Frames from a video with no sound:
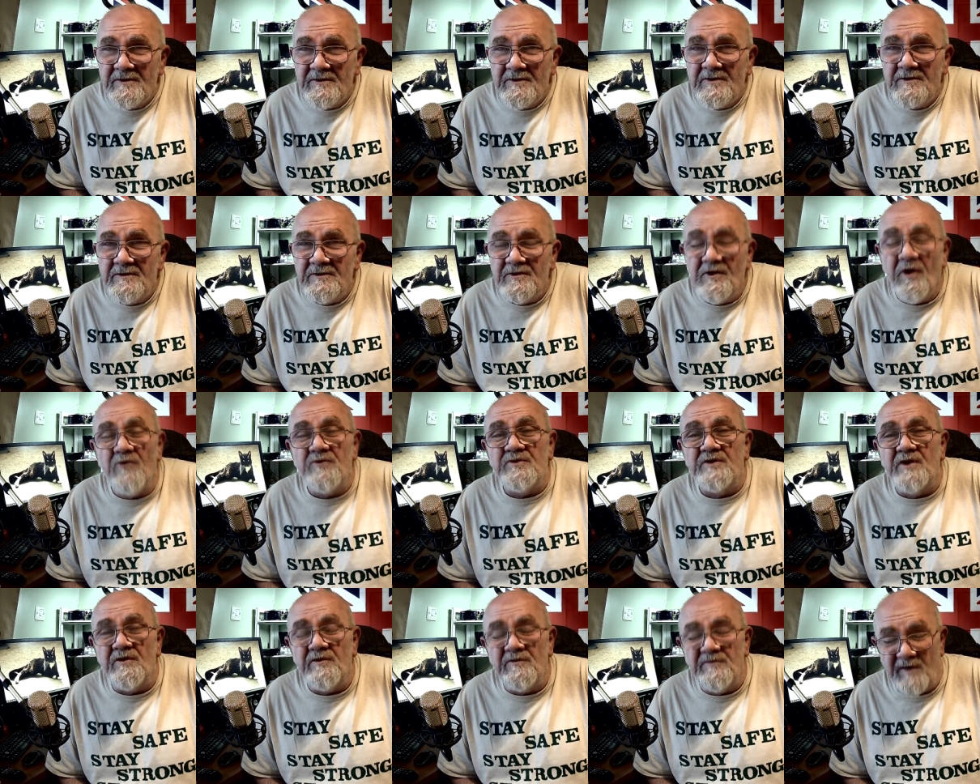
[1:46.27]
not
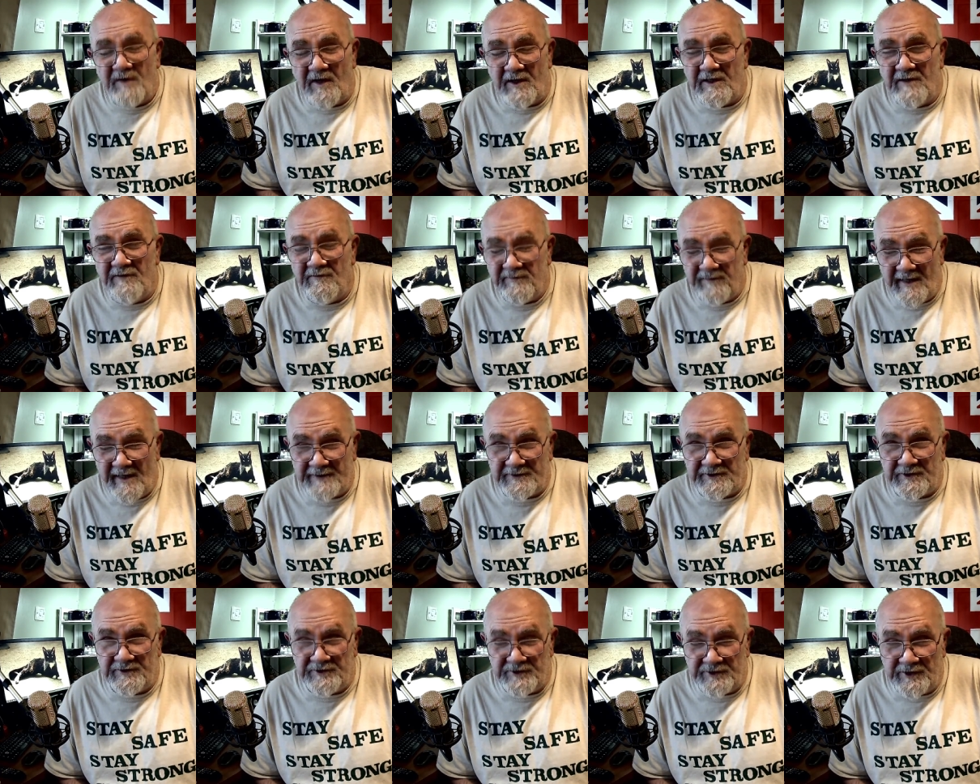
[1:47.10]
do fucking
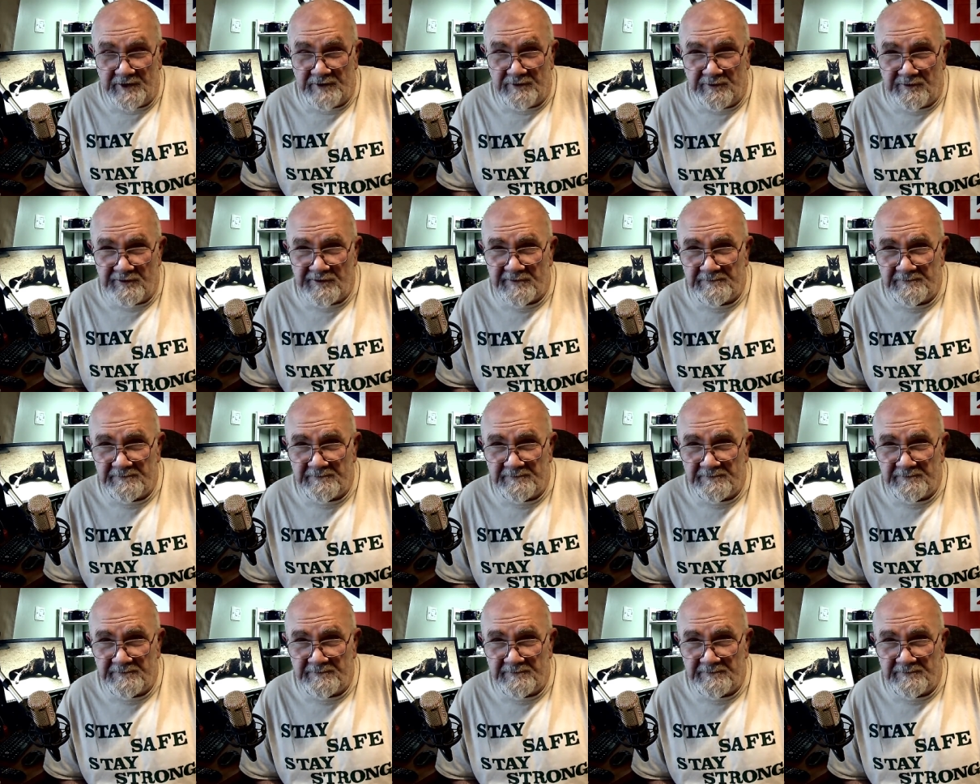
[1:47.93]
fashion shoots.